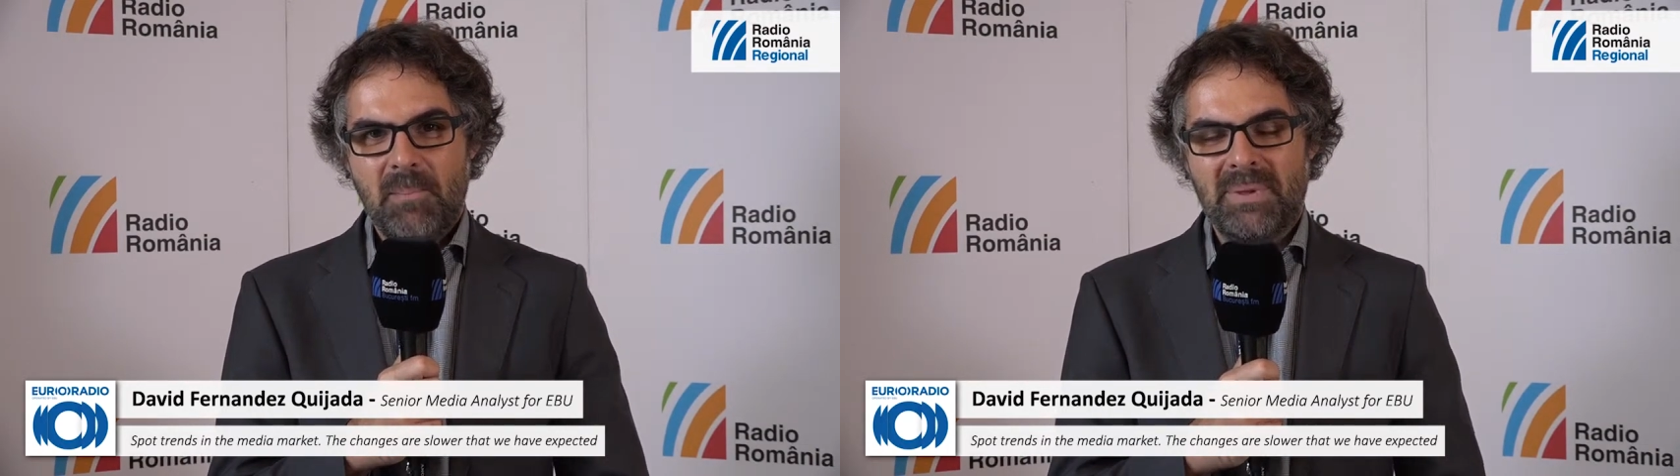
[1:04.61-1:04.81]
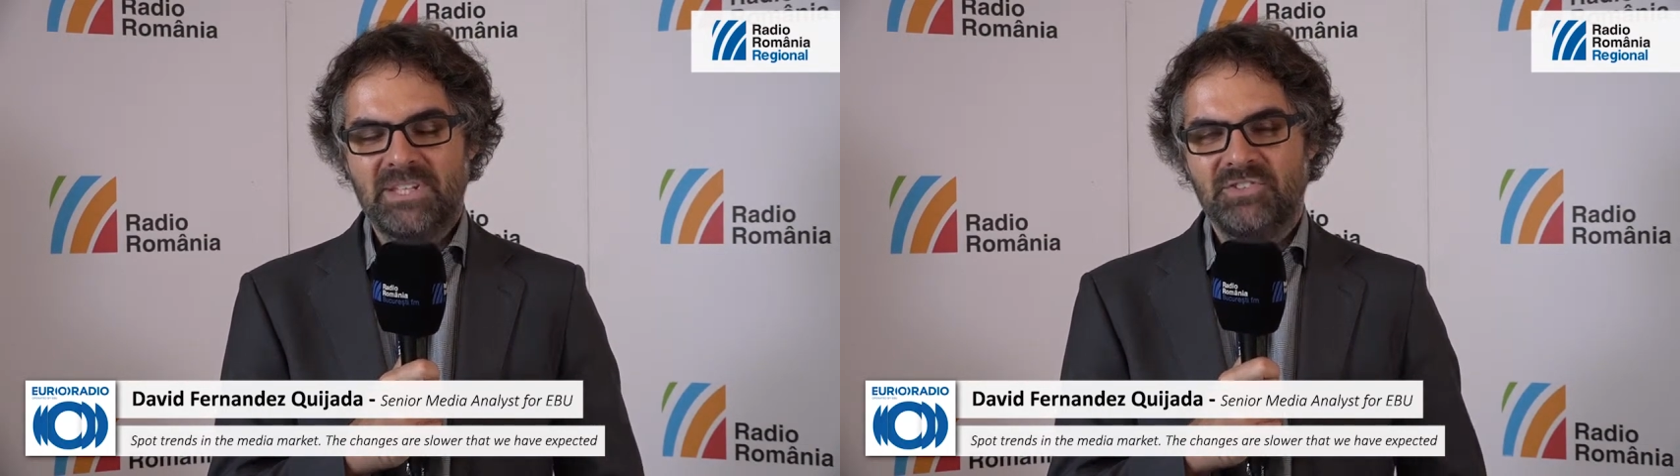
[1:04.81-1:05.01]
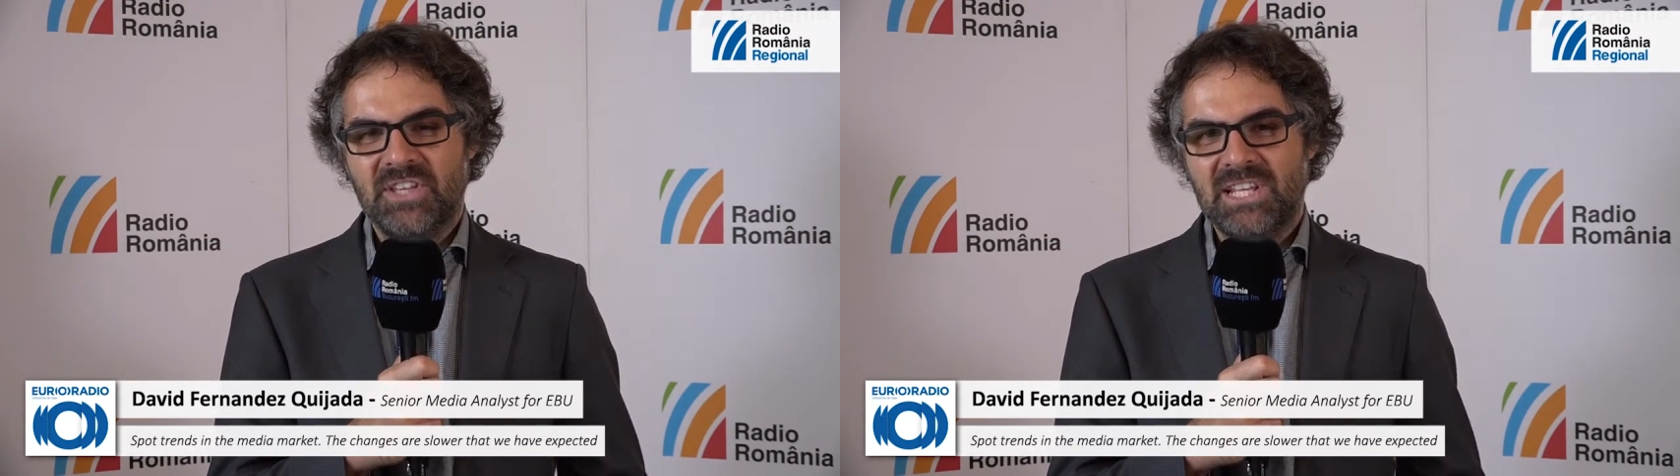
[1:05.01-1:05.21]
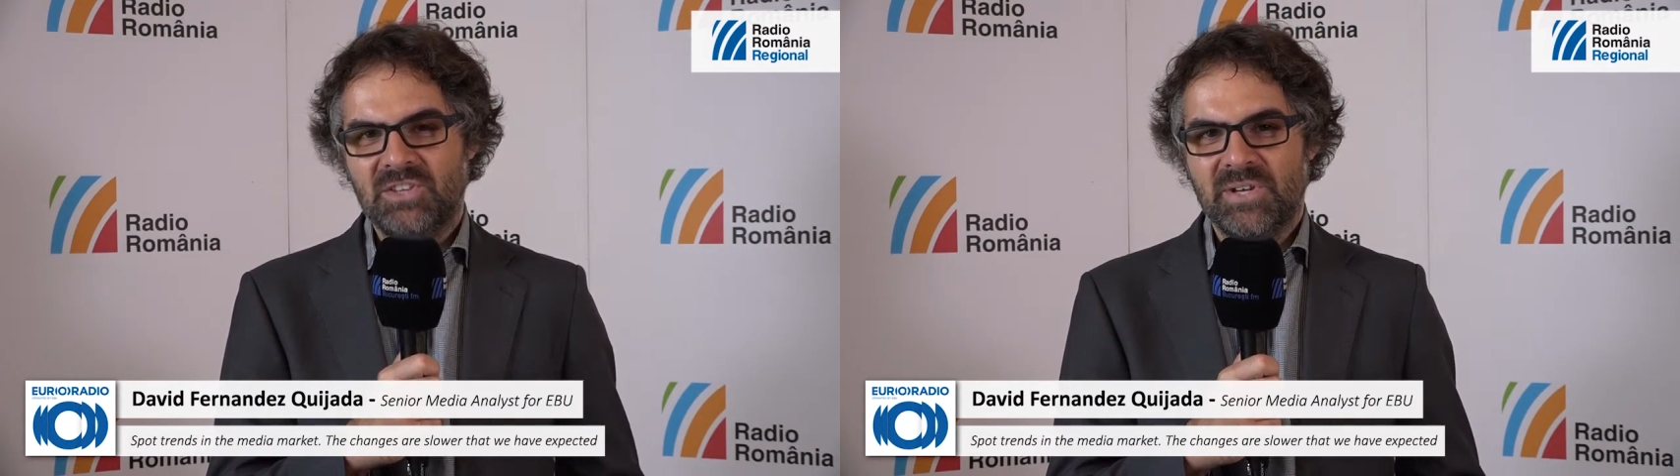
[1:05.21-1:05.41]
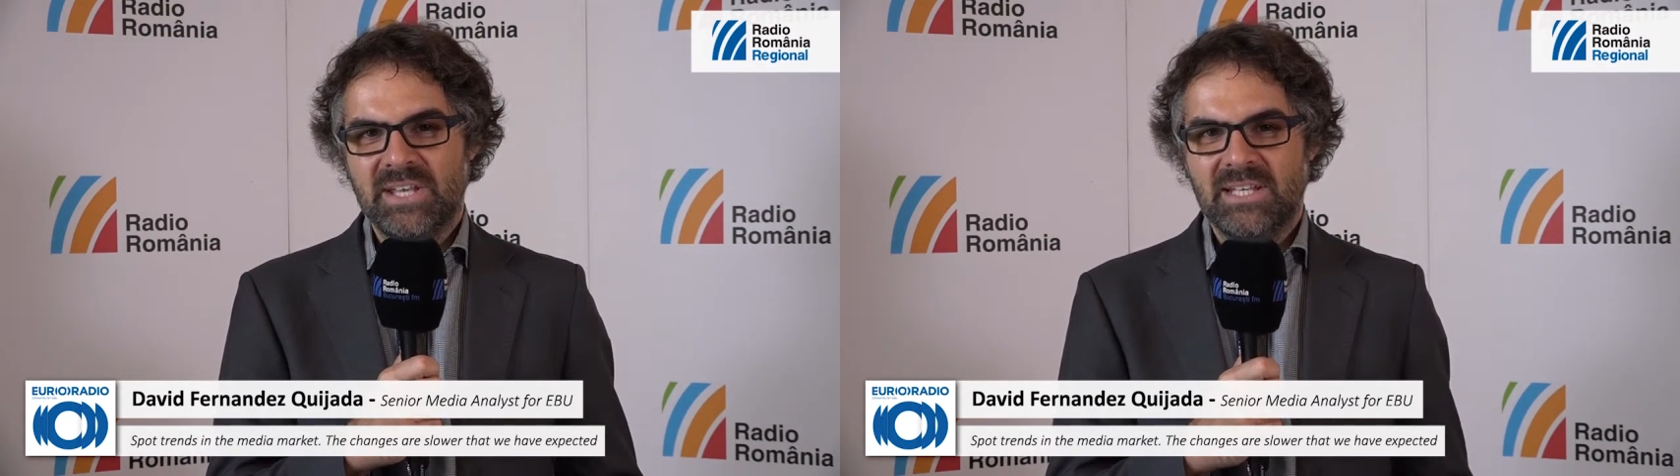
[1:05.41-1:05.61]
But still
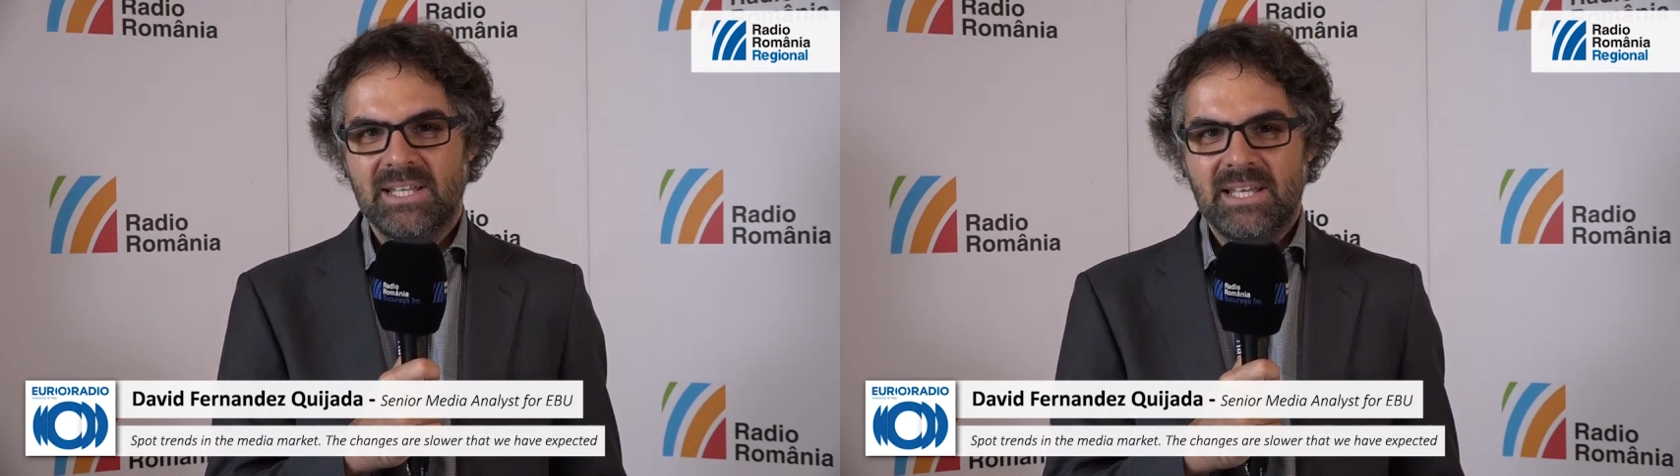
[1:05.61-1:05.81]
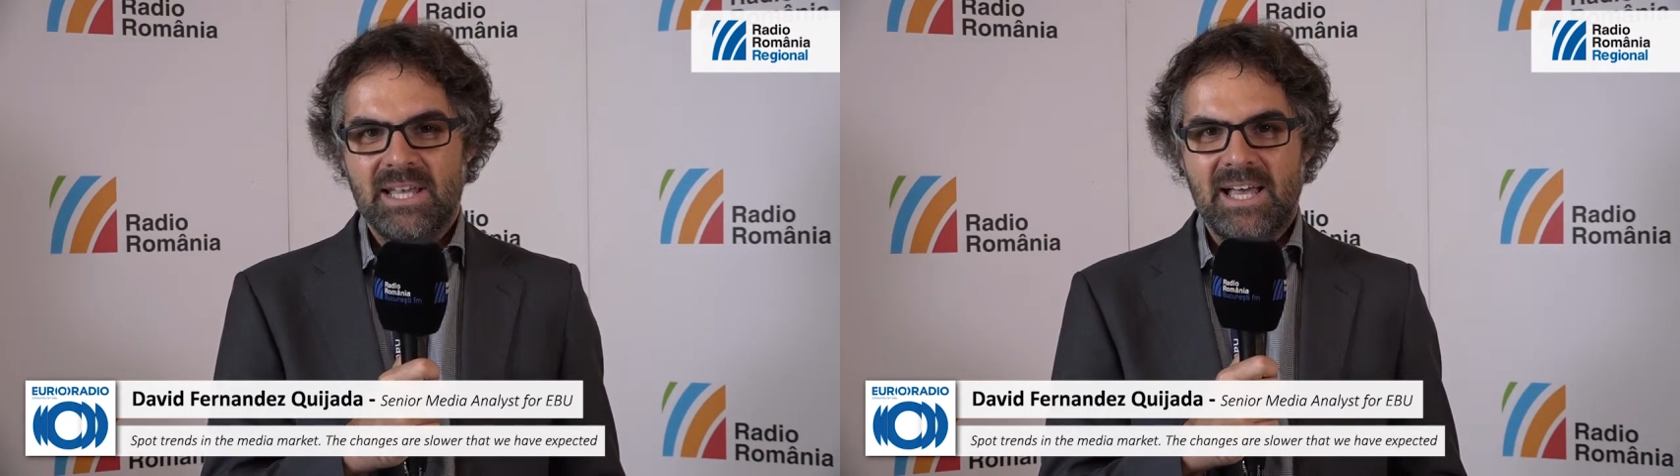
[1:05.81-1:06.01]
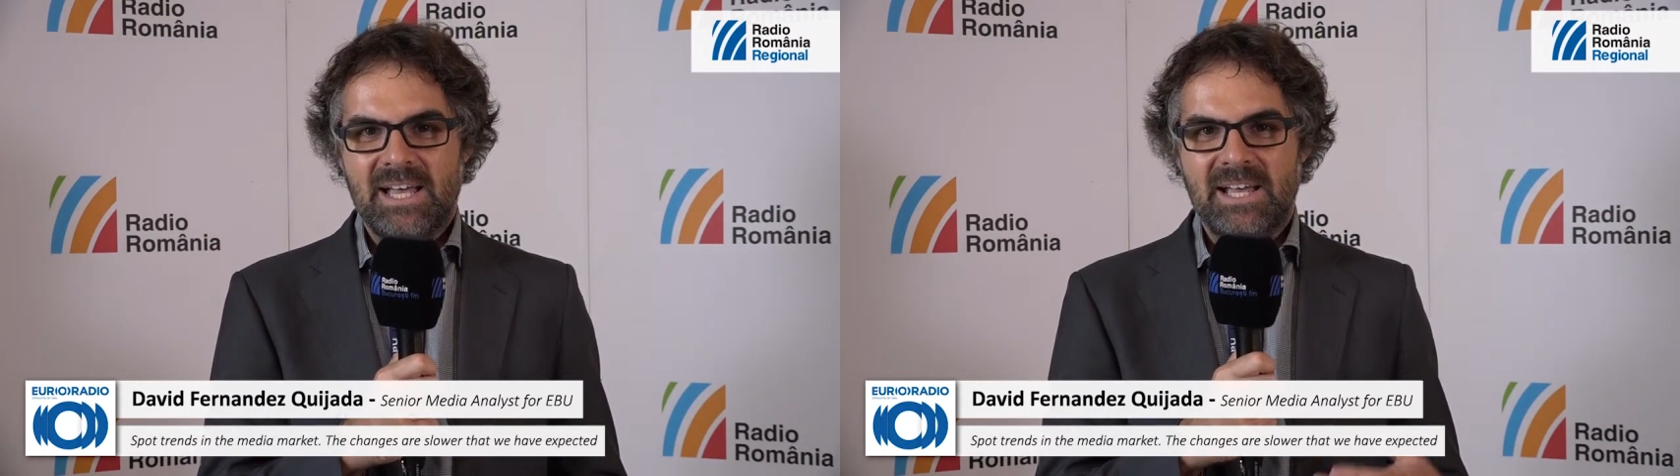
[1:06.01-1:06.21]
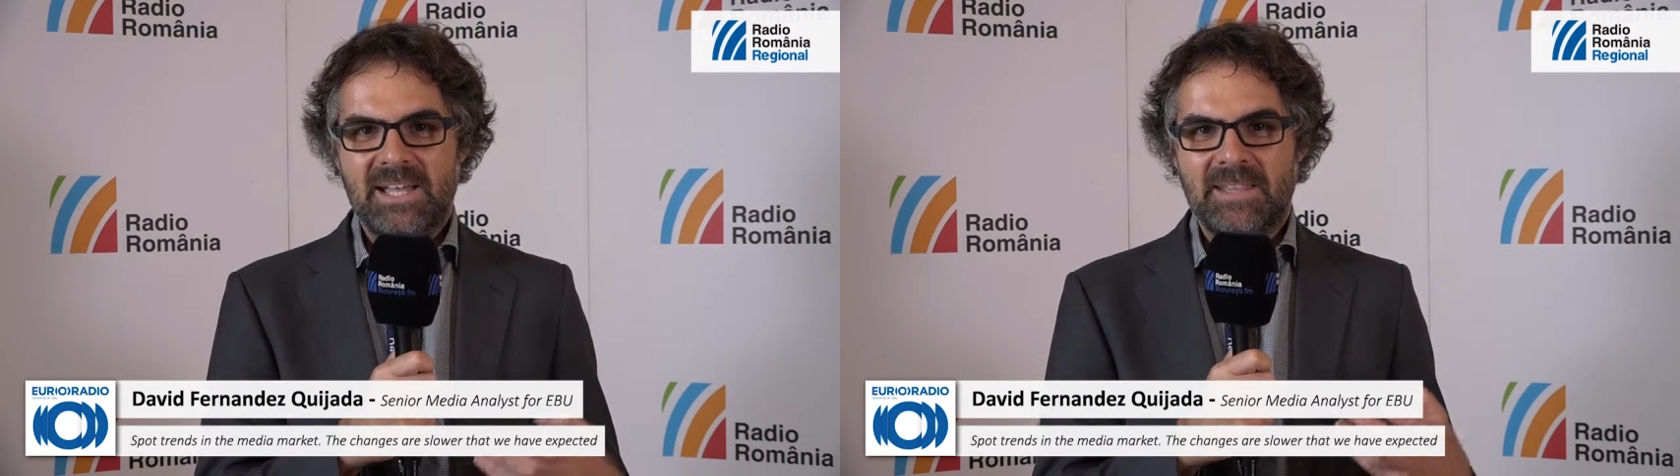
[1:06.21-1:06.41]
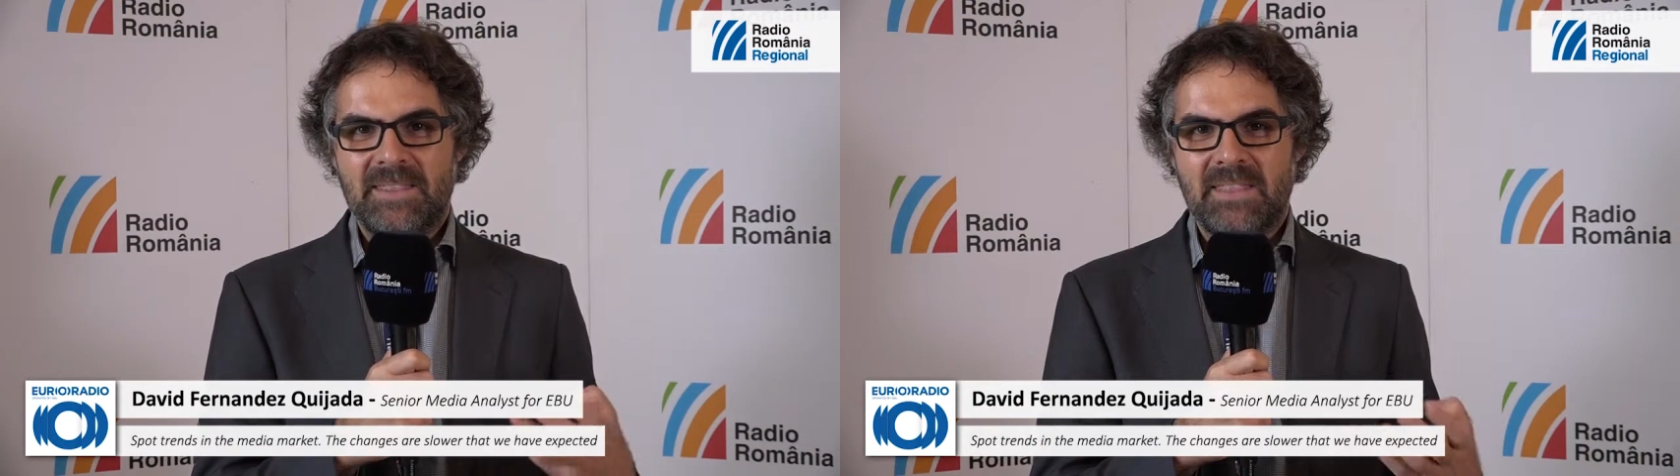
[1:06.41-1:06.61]
during
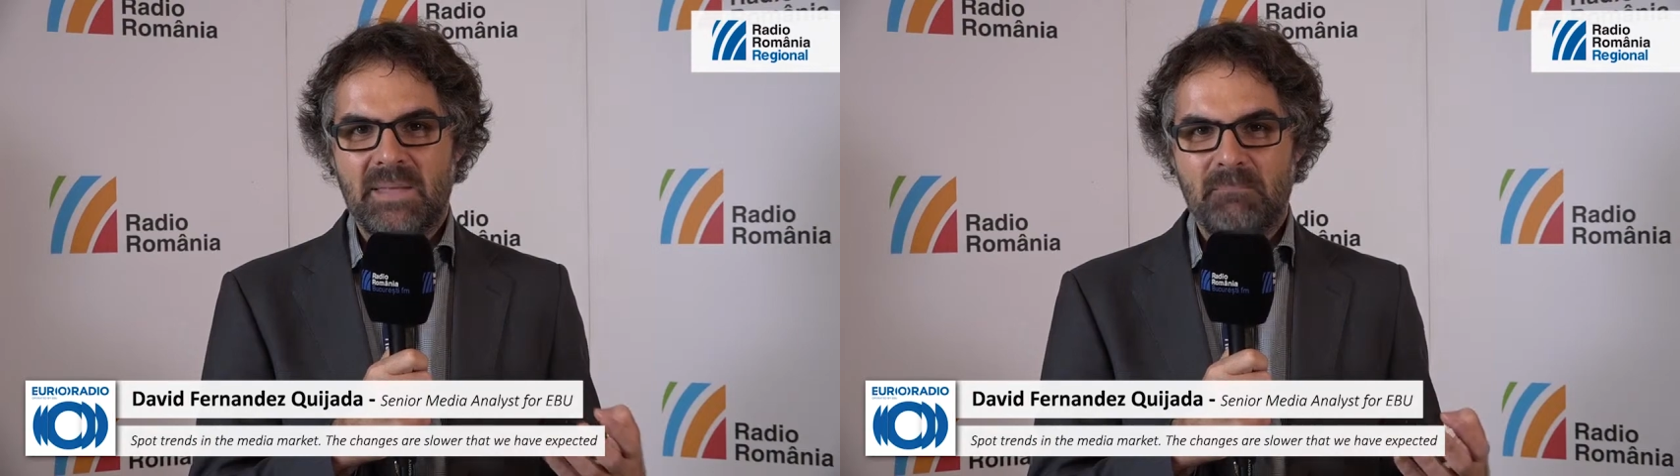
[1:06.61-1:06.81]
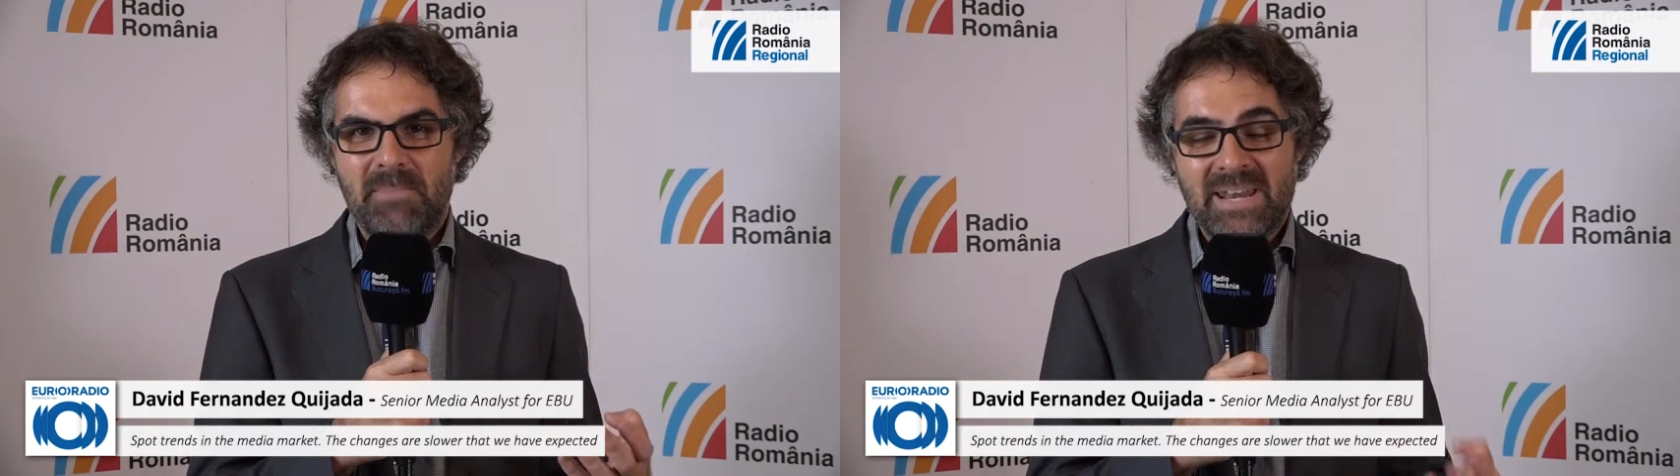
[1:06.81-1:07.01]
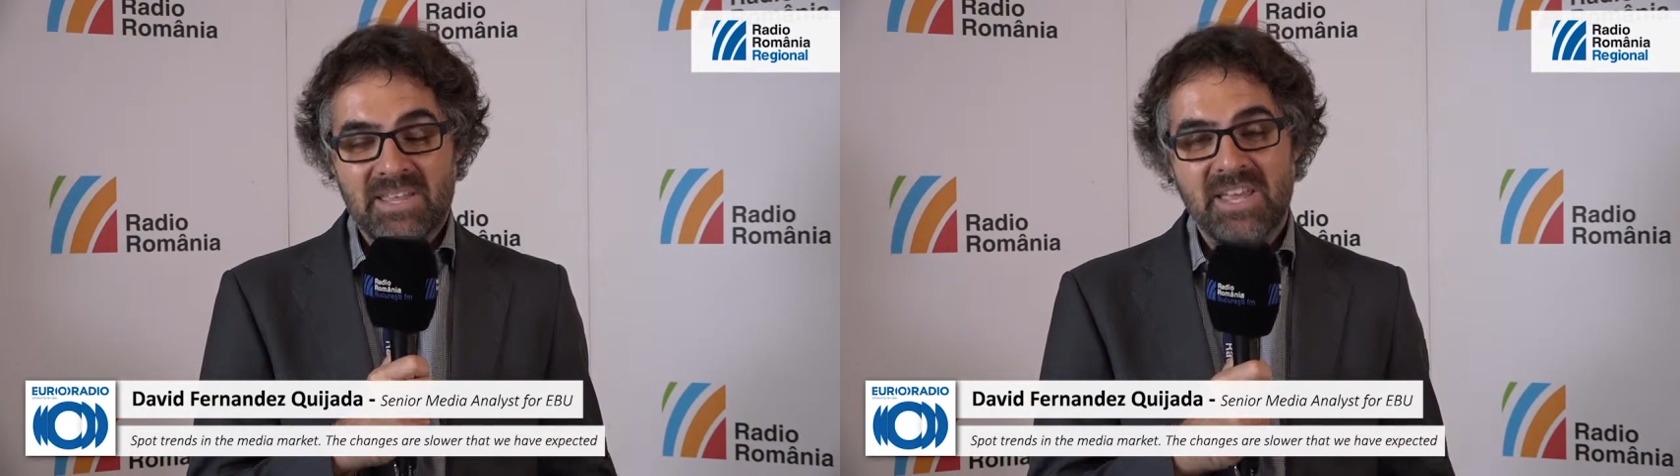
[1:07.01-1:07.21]
many